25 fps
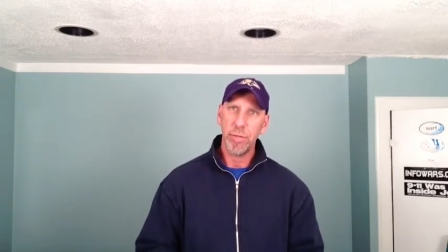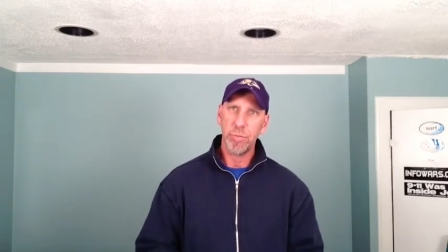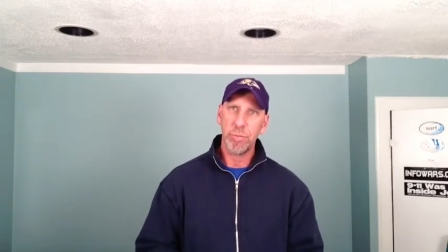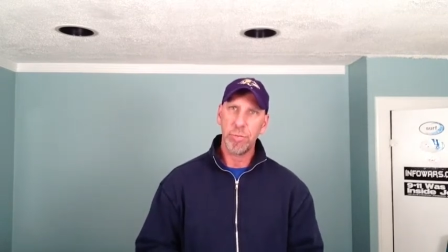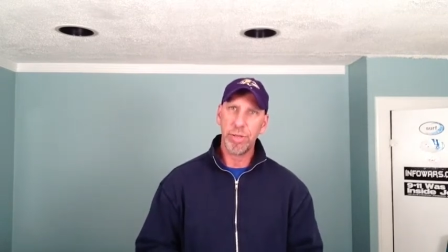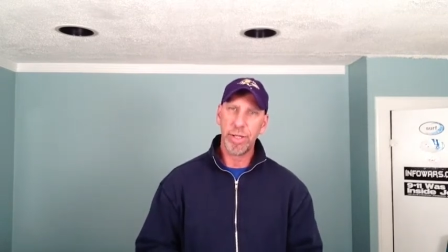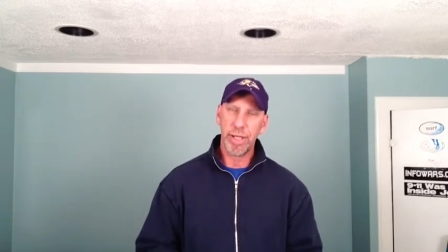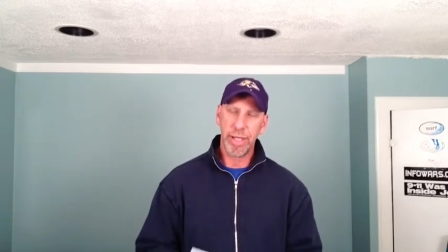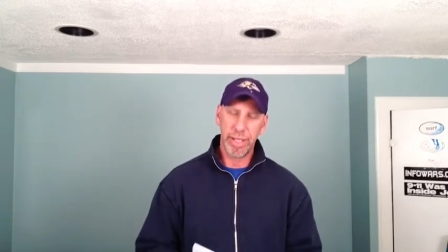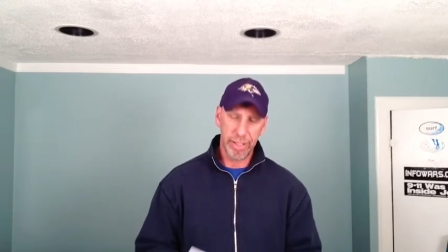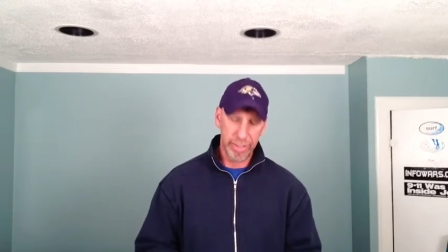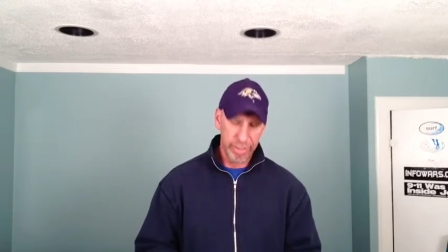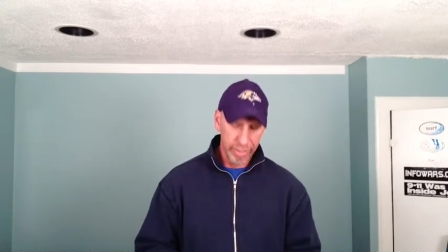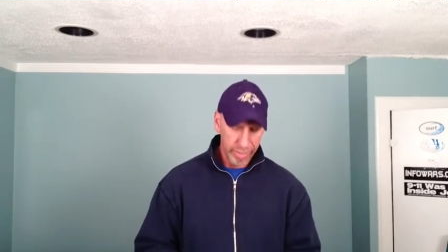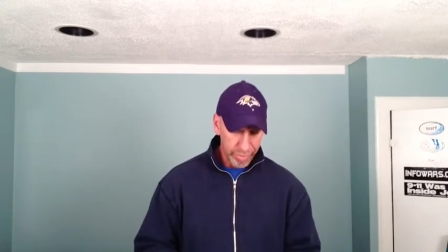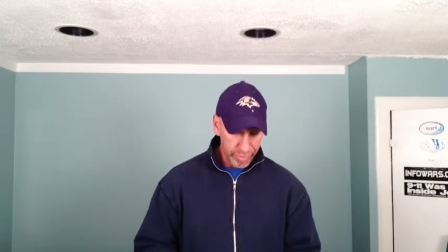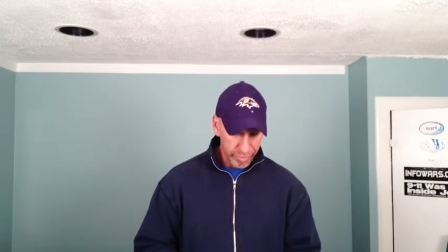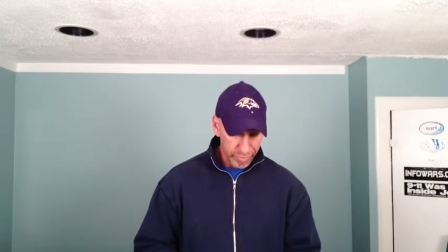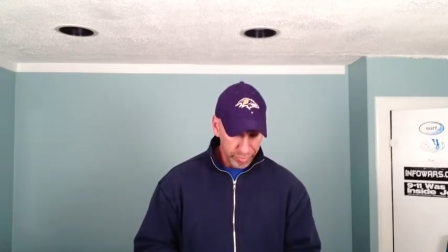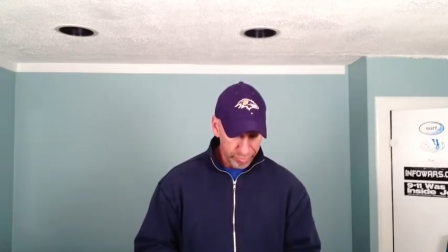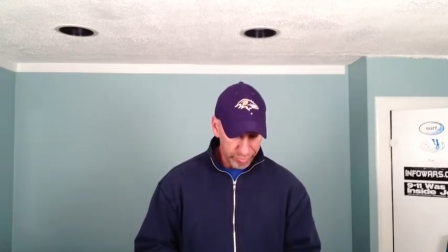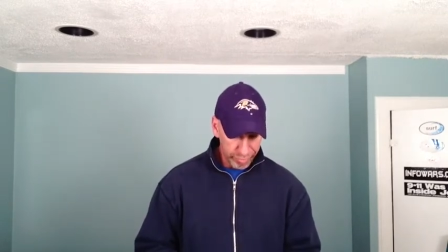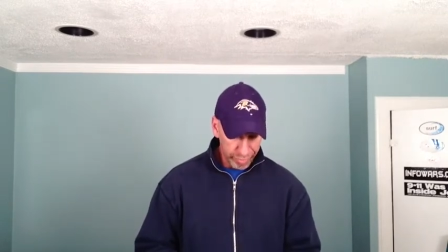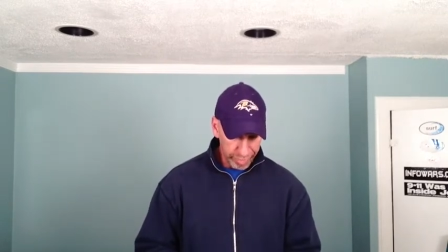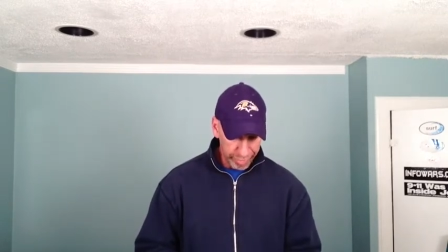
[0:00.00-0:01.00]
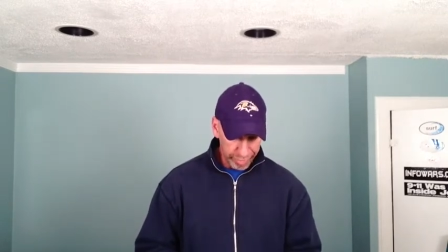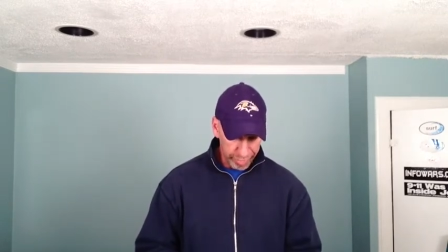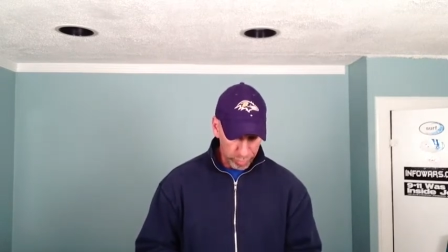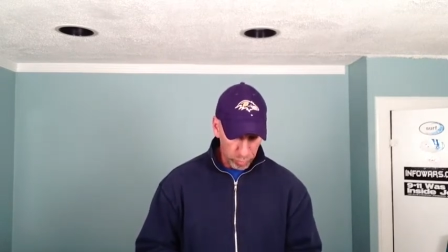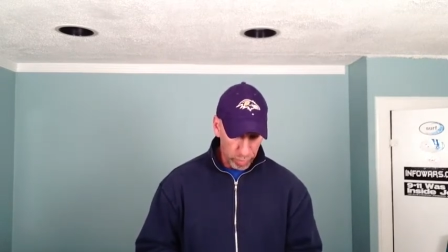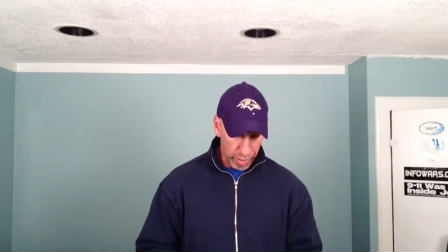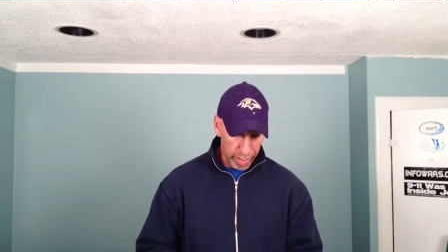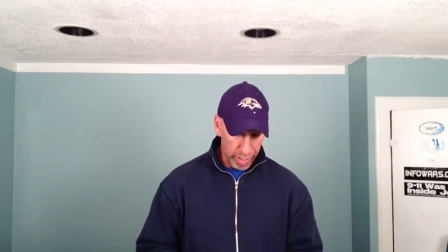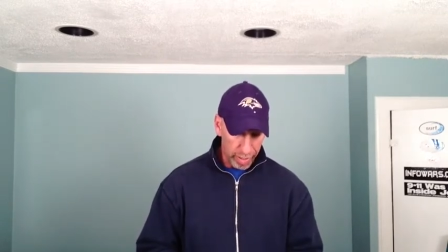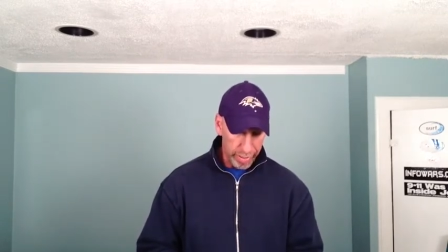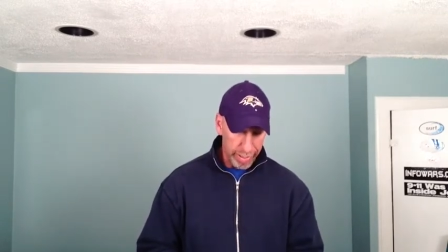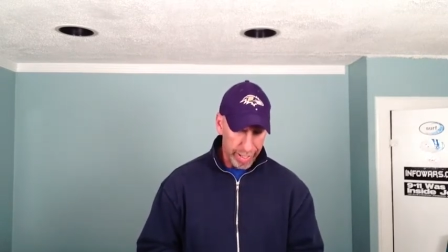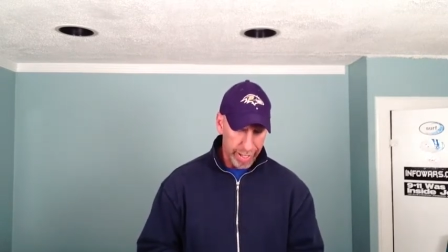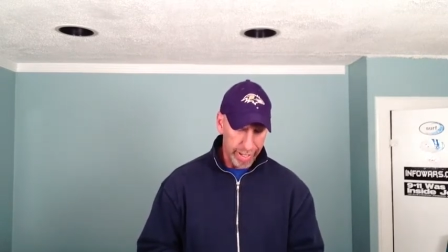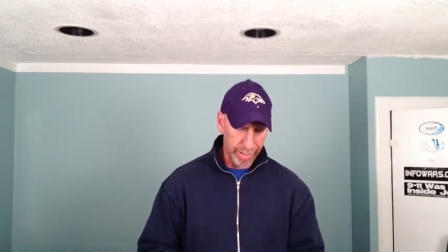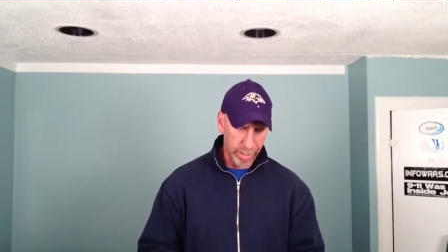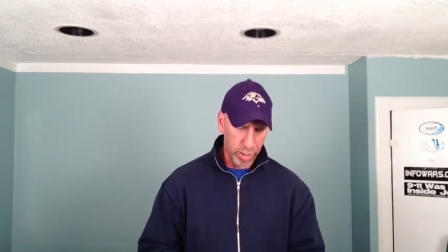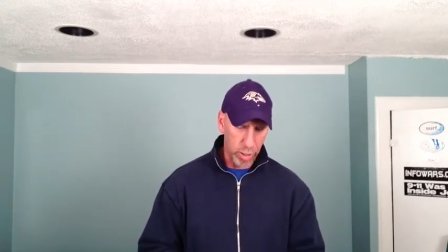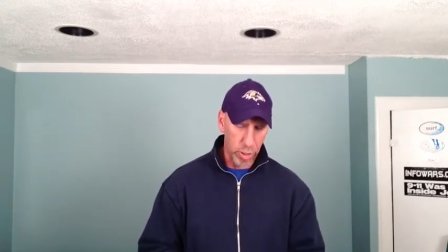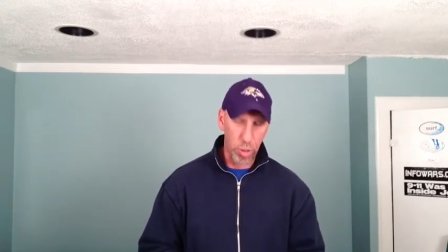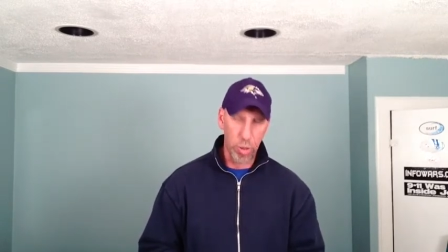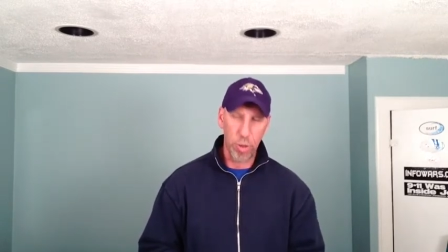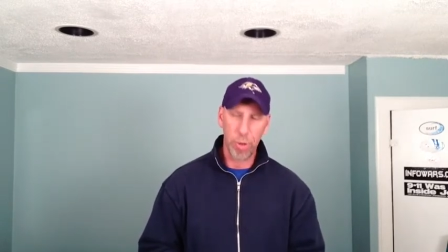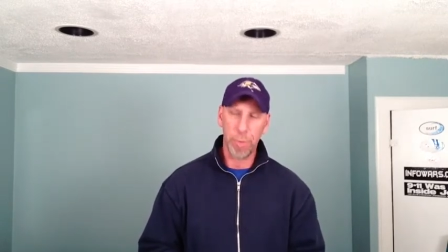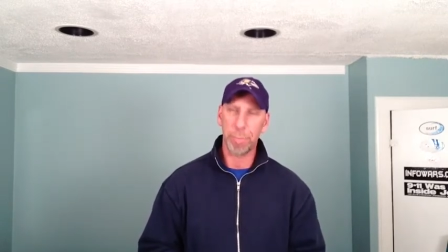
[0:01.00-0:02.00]
play very well at
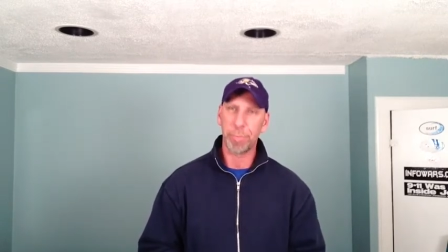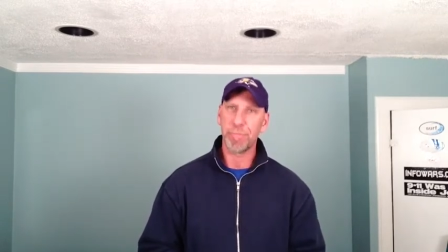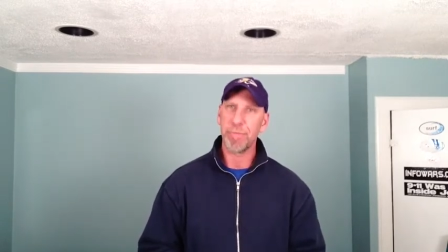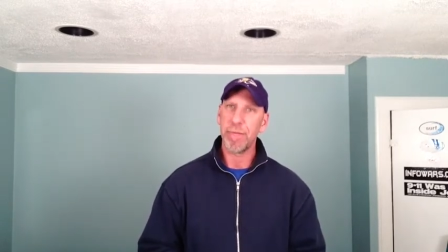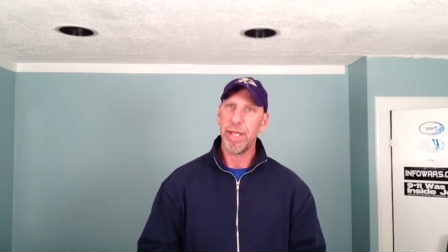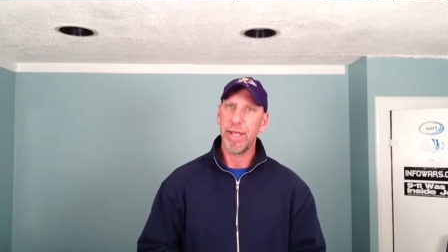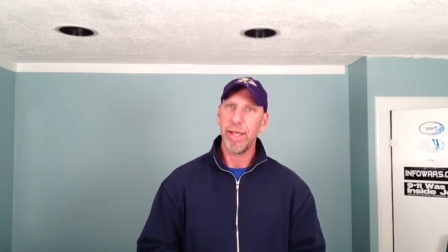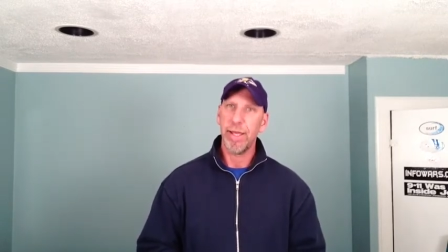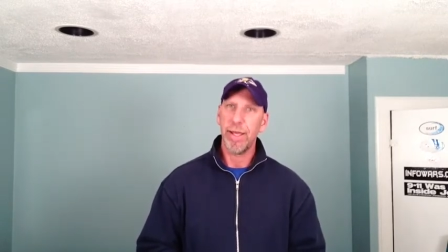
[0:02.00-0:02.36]
home.